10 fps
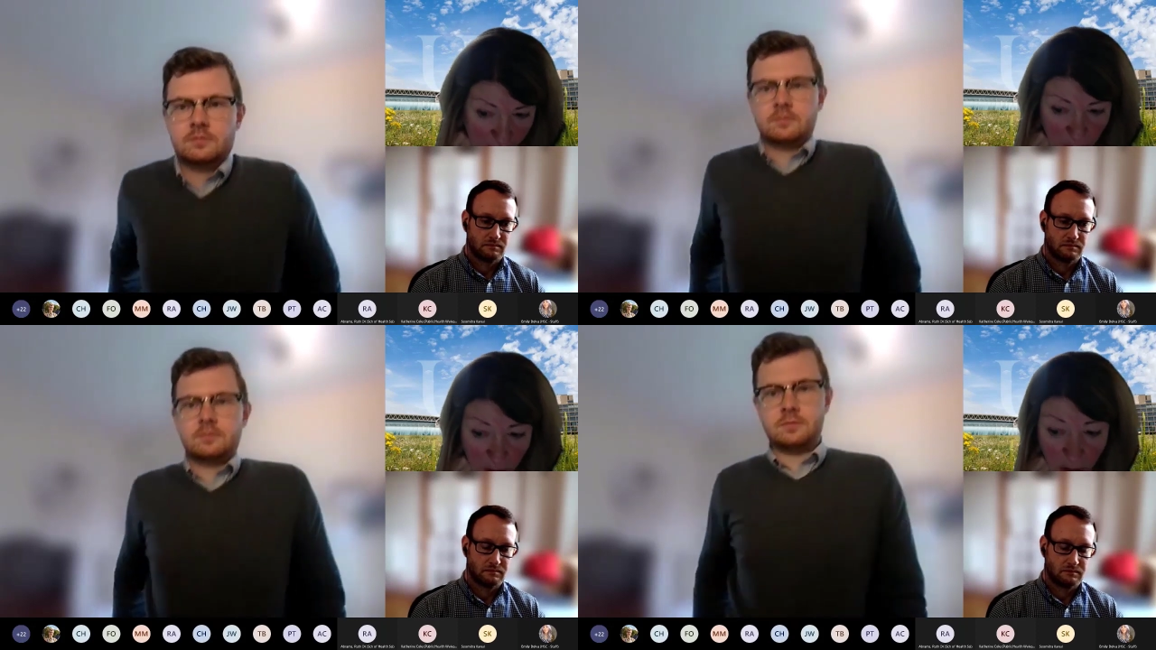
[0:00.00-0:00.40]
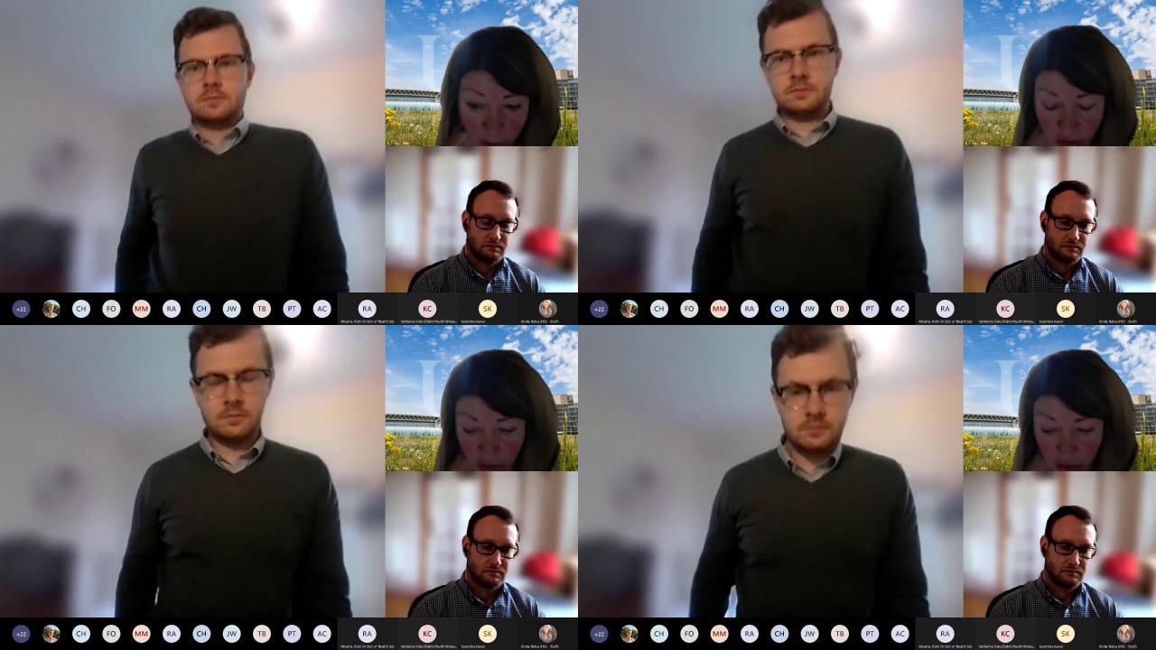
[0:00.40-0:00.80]
Speaker 1: around
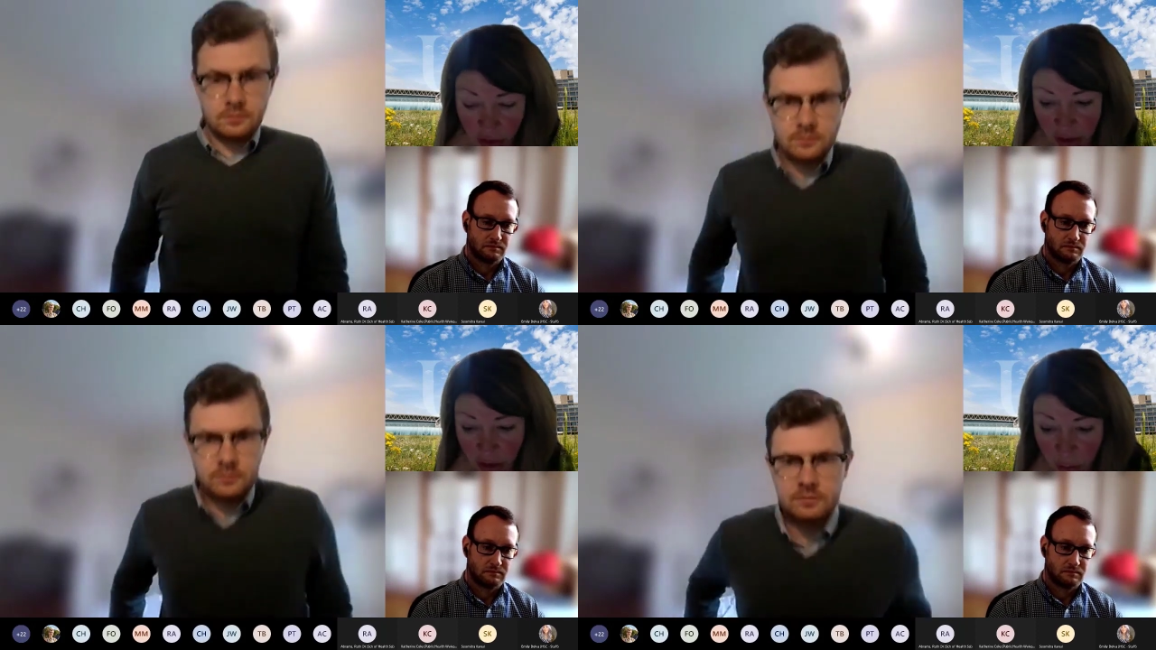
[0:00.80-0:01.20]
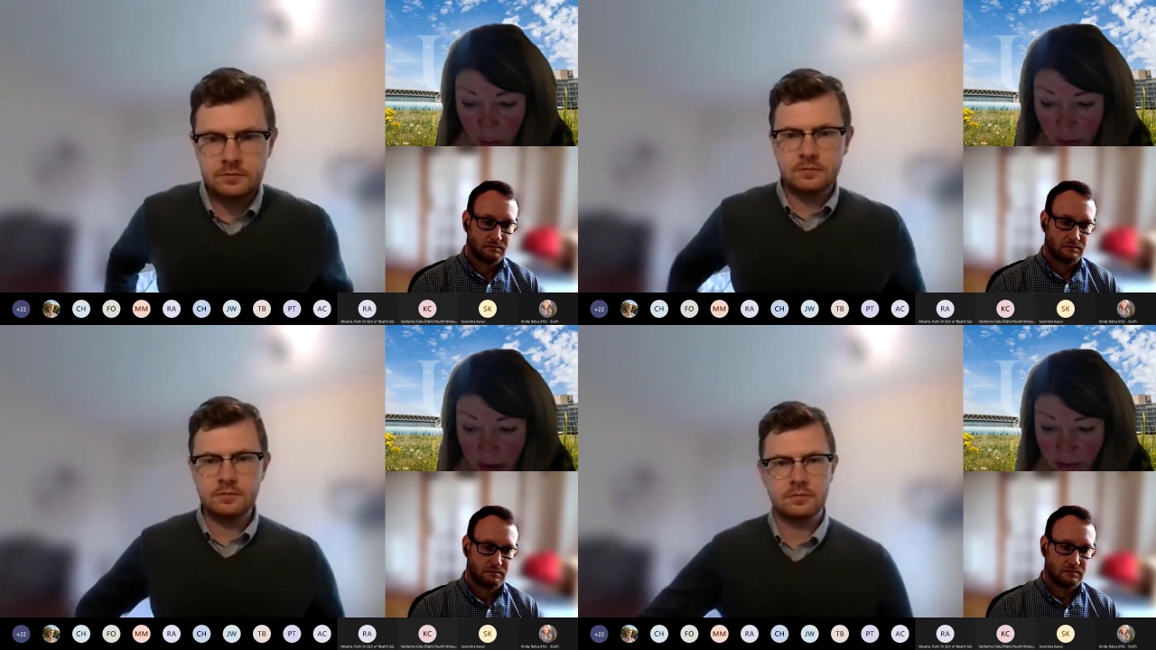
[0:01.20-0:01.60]
culture change
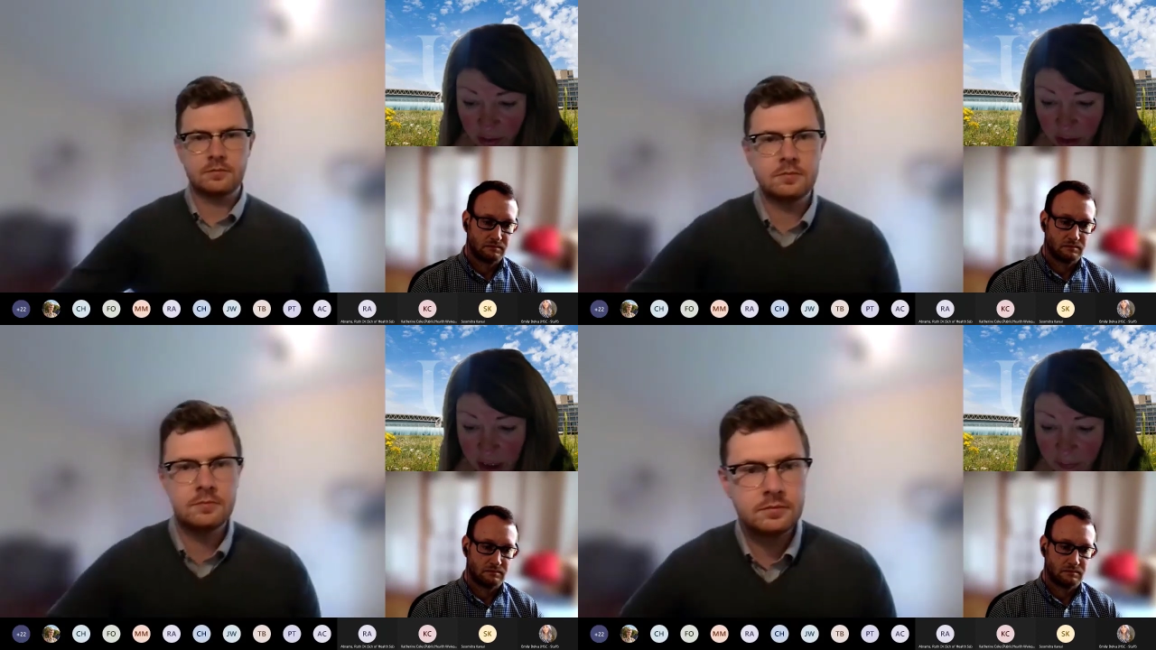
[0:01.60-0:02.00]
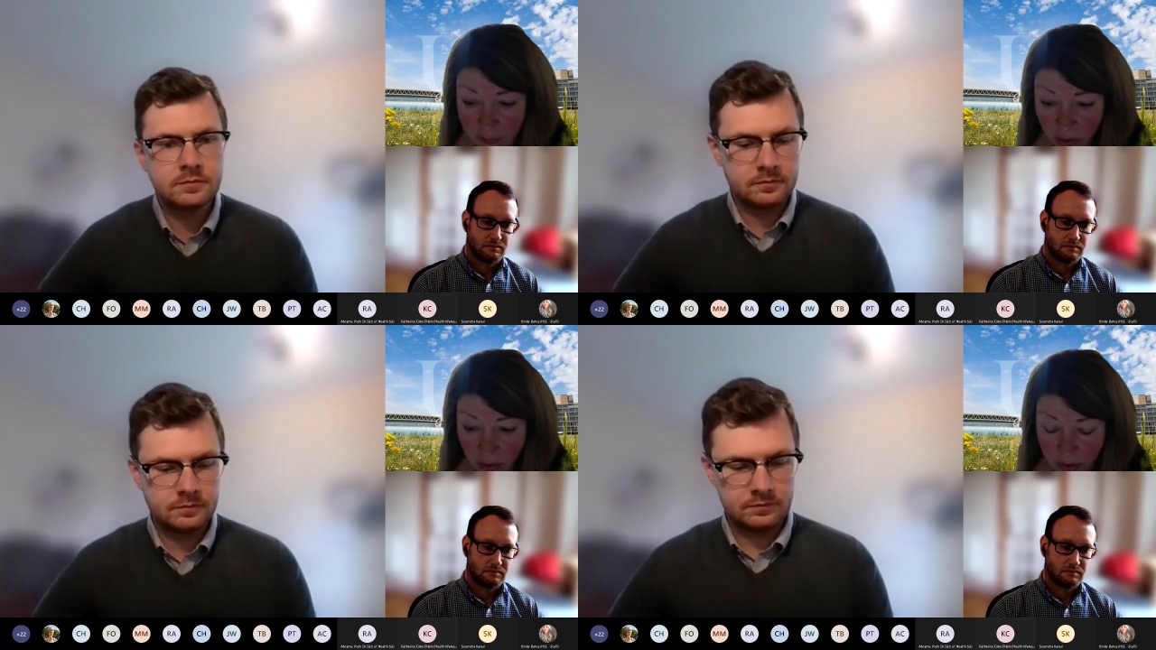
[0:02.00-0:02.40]
at three different
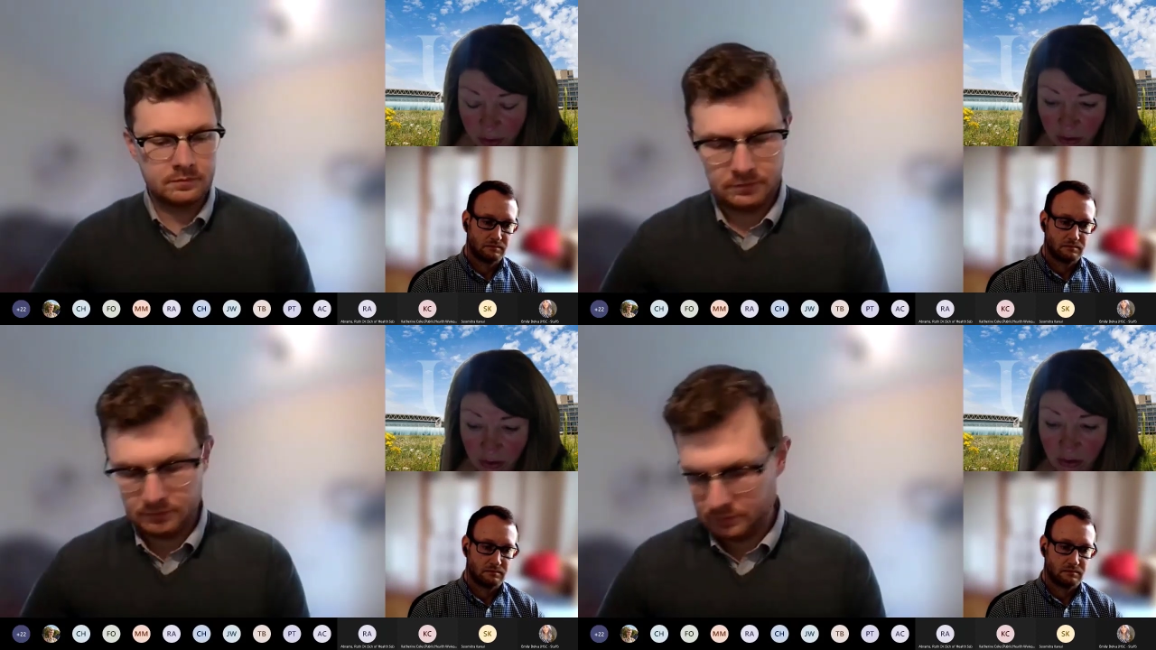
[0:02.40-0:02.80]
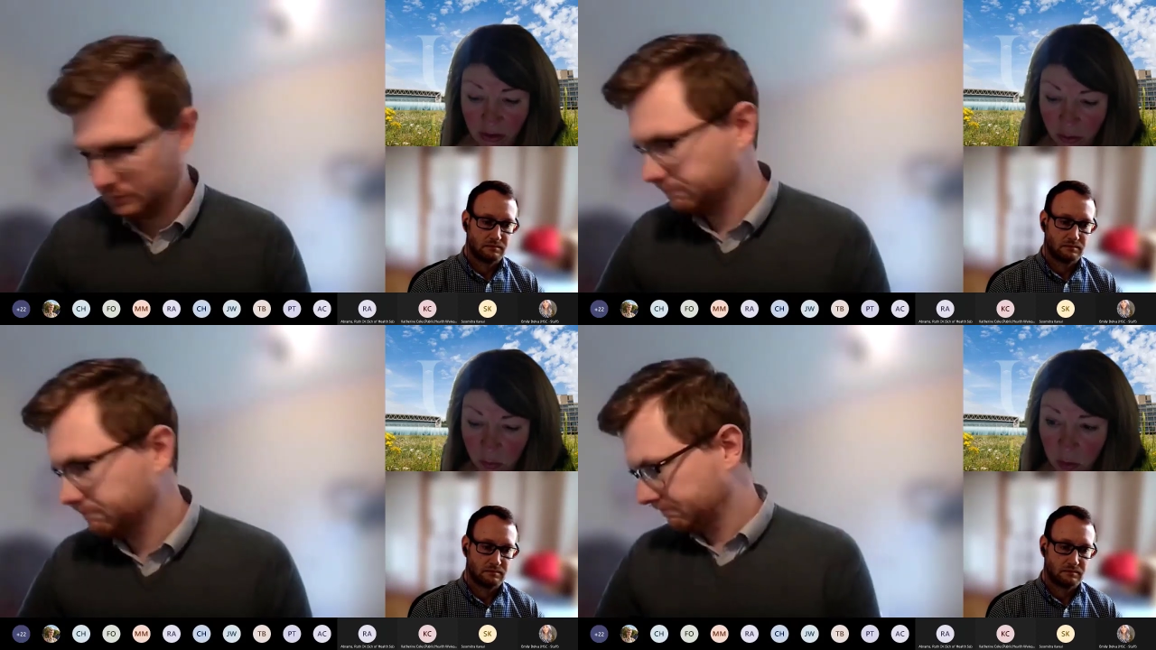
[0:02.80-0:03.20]
levels of the
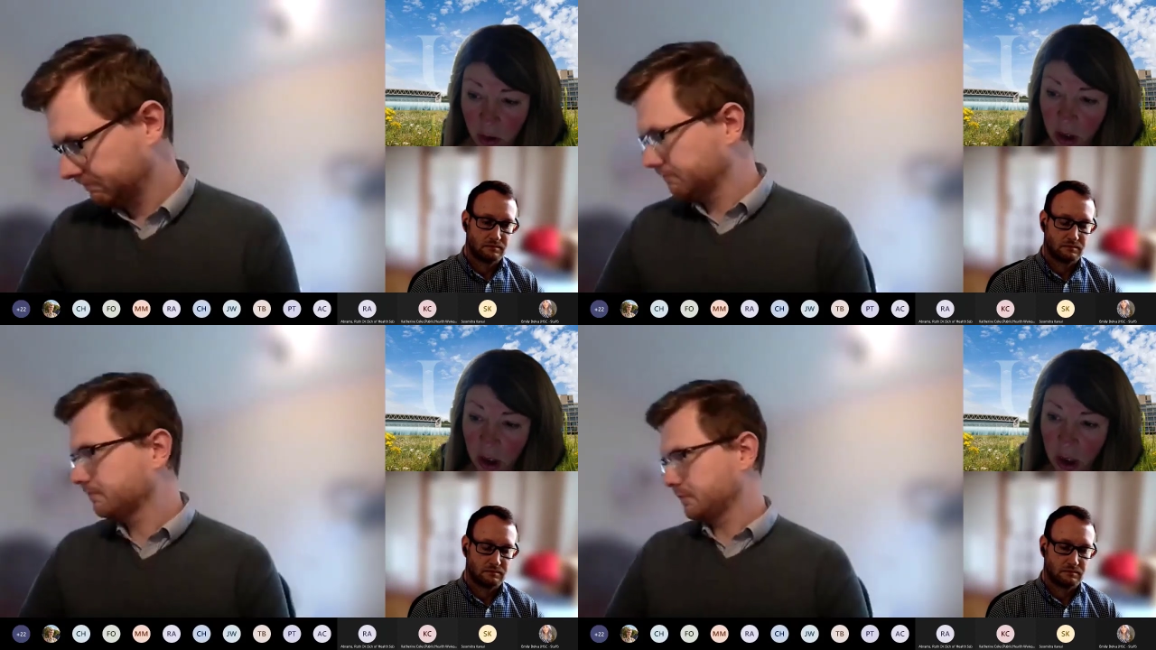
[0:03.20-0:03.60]
system.